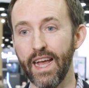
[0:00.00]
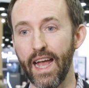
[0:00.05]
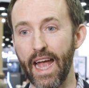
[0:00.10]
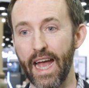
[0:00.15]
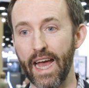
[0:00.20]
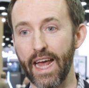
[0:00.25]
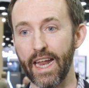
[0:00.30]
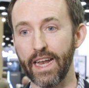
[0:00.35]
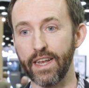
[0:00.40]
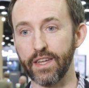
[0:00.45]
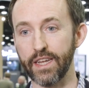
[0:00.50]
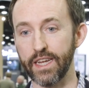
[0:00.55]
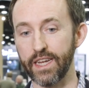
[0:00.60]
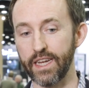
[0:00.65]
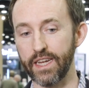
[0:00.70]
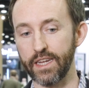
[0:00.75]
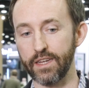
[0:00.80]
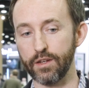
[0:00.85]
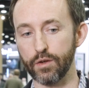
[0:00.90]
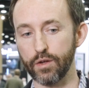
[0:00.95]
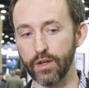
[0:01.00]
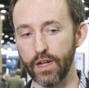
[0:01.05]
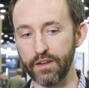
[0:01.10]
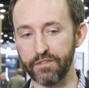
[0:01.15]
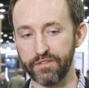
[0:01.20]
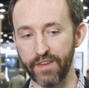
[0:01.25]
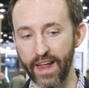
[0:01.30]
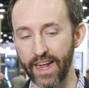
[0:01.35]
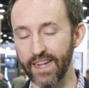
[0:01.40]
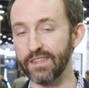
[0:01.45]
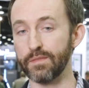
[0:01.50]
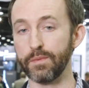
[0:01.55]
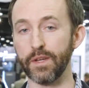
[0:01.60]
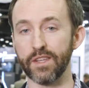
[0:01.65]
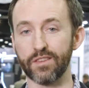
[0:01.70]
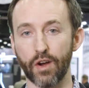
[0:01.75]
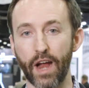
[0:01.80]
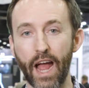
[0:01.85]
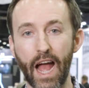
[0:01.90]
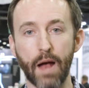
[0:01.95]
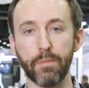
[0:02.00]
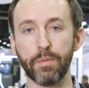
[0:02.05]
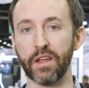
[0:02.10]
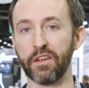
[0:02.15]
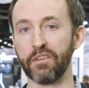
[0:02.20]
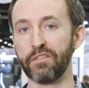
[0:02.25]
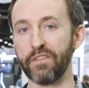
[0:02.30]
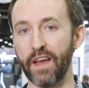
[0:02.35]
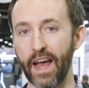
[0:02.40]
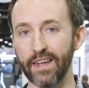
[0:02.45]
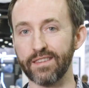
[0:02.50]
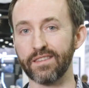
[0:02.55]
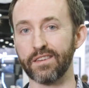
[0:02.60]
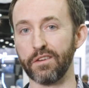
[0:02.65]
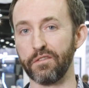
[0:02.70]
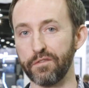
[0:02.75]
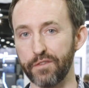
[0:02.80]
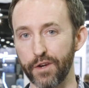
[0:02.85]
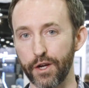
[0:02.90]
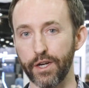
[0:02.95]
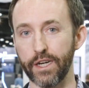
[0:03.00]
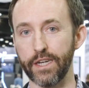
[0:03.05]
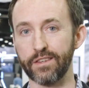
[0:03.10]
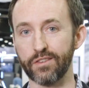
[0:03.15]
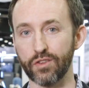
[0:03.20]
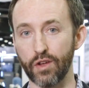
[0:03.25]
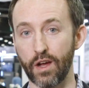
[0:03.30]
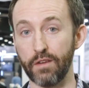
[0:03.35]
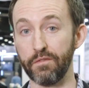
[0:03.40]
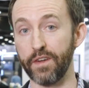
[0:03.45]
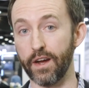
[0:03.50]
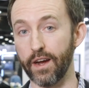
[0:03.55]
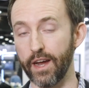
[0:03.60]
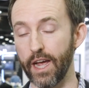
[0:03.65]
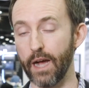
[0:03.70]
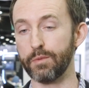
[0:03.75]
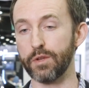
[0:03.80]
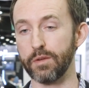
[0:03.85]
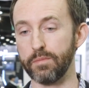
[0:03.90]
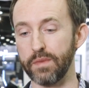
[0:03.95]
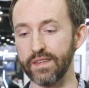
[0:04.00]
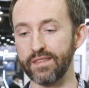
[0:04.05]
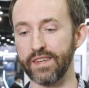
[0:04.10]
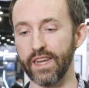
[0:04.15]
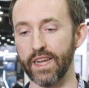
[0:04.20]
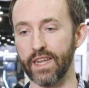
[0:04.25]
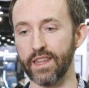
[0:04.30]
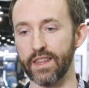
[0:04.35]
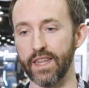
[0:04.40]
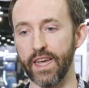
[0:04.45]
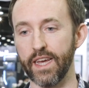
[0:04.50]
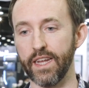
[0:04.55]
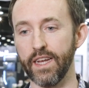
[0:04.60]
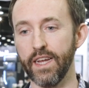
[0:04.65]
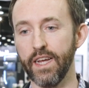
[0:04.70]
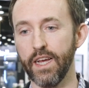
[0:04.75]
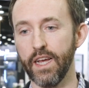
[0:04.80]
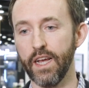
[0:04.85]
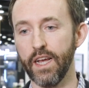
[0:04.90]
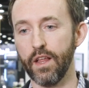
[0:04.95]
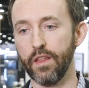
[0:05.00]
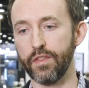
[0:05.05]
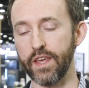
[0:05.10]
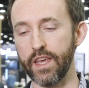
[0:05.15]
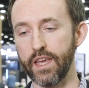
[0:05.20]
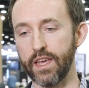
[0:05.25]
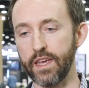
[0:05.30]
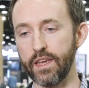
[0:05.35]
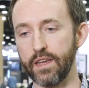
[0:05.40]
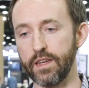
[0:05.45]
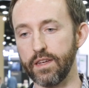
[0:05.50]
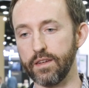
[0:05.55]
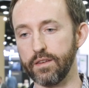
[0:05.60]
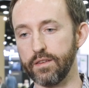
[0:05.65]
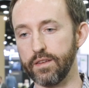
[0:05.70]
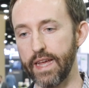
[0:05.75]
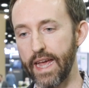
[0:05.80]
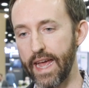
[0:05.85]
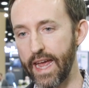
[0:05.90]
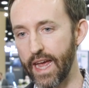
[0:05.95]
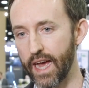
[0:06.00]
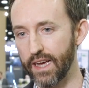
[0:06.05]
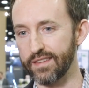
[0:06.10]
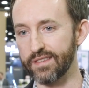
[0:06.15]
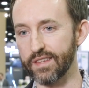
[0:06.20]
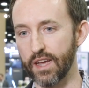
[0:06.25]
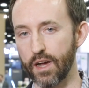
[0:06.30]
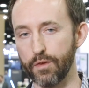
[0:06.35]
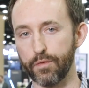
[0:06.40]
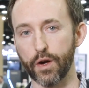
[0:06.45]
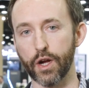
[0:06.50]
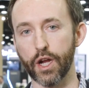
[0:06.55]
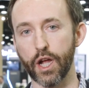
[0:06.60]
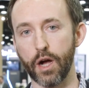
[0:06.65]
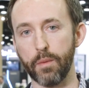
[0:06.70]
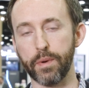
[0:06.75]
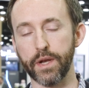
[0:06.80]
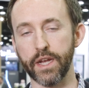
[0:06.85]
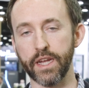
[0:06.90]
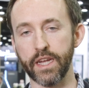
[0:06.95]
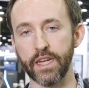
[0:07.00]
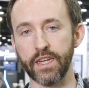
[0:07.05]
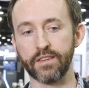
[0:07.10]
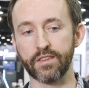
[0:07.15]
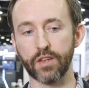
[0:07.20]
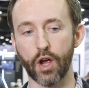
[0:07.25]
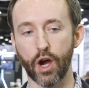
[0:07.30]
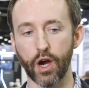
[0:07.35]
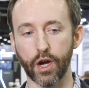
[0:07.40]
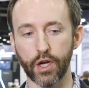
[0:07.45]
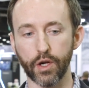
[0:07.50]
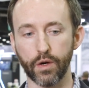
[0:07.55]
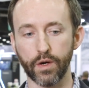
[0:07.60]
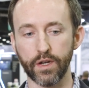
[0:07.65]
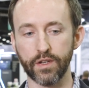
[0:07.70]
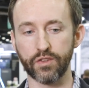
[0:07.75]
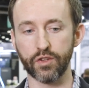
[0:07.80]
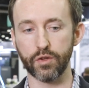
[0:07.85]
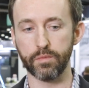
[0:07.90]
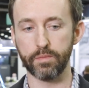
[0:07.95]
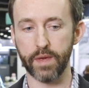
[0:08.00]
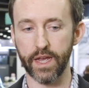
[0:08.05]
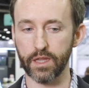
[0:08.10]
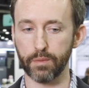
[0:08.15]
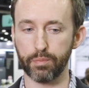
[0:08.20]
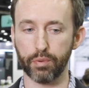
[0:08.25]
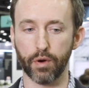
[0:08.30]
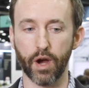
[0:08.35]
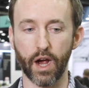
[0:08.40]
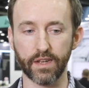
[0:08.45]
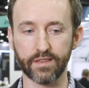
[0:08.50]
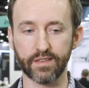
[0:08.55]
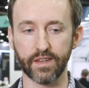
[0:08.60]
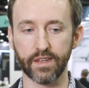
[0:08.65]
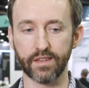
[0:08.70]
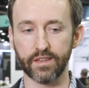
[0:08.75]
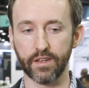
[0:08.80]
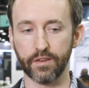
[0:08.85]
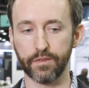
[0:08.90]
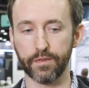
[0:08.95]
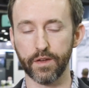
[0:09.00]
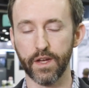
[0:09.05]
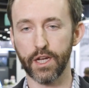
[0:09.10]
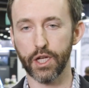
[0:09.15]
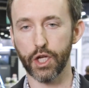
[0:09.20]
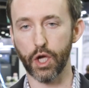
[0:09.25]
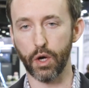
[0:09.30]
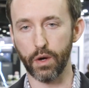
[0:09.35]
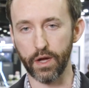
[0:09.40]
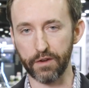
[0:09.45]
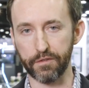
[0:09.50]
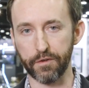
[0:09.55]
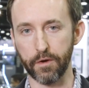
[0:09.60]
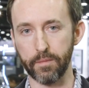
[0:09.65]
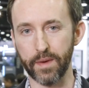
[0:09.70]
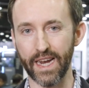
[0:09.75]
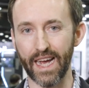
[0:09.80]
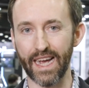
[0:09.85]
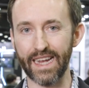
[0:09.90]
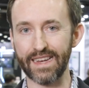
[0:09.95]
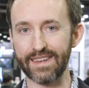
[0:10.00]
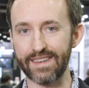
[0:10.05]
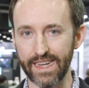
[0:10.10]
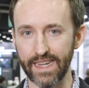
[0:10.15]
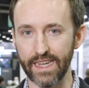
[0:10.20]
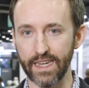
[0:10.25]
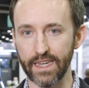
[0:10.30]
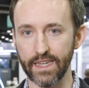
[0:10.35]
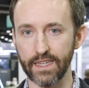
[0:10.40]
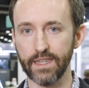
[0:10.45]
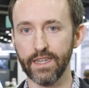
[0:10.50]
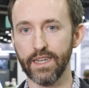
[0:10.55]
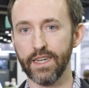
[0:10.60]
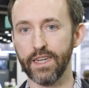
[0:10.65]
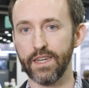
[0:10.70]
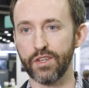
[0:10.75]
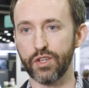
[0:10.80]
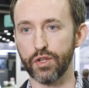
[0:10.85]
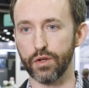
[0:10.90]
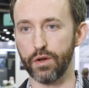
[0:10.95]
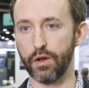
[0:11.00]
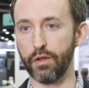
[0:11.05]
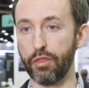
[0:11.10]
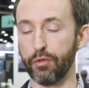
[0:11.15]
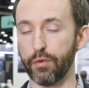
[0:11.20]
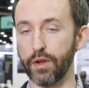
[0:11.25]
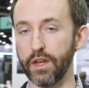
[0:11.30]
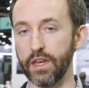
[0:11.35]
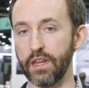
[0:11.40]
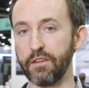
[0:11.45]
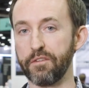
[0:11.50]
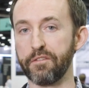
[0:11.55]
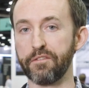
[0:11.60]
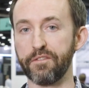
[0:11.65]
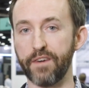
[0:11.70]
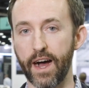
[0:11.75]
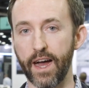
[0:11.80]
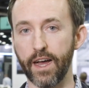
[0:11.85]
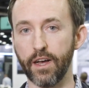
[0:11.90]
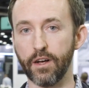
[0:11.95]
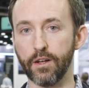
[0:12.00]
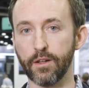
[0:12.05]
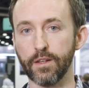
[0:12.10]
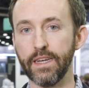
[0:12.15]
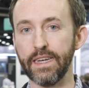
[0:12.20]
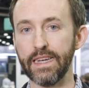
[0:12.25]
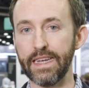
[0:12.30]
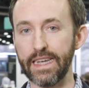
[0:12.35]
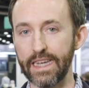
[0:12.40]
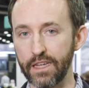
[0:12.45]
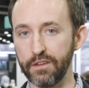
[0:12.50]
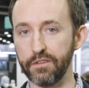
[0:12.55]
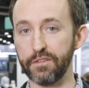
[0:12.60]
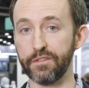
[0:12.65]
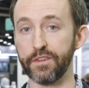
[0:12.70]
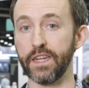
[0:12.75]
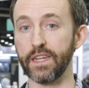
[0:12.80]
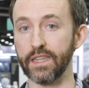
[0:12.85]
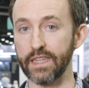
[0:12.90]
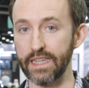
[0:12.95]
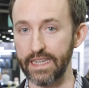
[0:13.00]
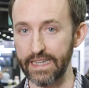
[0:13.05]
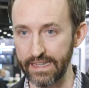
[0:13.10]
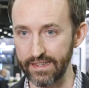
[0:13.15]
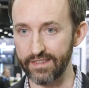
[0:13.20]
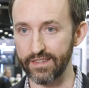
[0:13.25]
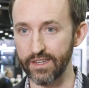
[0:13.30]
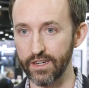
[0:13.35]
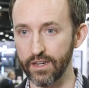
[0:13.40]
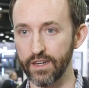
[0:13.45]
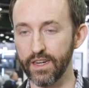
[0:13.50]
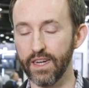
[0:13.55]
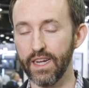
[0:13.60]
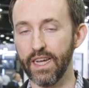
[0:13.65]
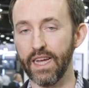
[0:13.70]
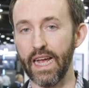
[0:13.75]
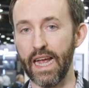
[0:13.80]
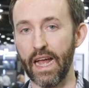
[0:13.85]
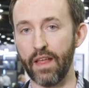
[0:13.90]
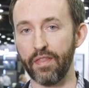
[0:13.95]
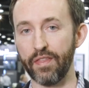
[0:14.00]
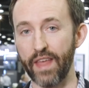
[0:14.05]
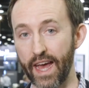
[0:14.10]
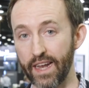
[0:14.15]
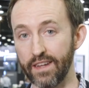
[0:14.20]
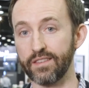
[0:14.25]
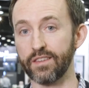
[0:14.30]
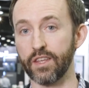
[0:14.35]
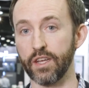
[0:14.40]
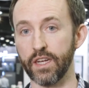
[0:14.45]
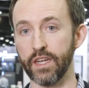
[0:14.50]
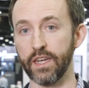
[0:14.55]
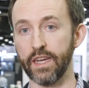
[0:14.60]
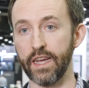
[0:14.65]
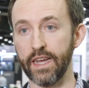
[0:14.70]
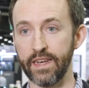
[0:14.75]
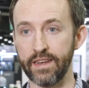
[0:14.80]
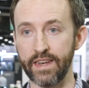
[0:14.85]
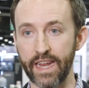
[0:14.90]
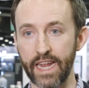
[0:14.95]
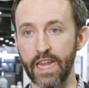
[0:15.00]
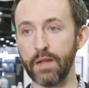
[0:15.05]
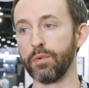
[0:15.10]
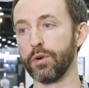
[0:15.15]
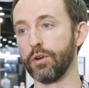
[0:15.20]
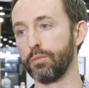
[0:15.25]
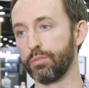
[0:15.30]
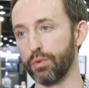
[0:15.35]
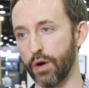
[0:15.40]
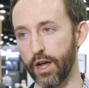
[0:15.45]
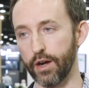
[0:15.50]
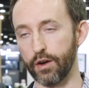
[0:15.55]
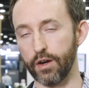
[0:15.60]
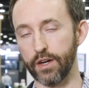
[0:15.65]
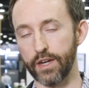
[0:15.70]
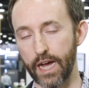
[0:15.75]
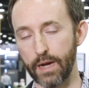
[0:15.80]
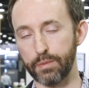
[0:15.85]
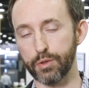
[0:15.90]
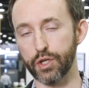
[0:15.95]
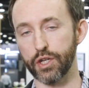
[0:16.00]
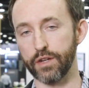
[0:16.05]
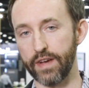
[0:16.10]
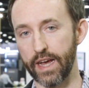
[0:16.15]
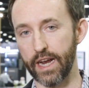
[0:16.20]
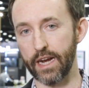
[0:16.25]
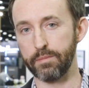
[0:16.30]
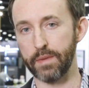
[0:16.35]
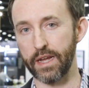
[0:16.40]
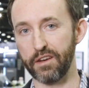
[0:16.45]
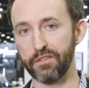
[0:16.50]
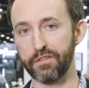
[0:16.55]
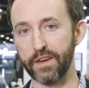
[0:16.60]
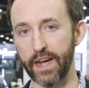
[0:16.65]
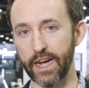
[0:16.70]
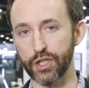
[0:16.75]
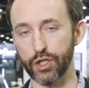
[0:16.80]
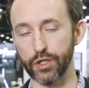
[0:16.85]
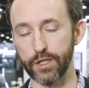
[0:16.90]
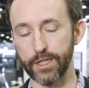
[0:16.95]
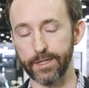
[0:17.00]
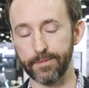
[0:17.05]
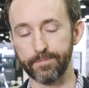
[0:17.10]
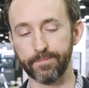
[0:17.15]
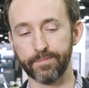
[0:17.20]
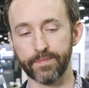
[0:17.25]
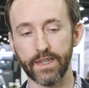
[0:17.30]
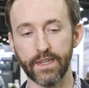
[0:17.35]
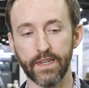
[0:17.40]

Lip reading: And the advancements are happening fast and furious. So I'm very optimistic that the AI software companies are going to make the process of going from an idea to a 3D file infinitely easier, and that is going to enable broader adoption of additive manufacturing.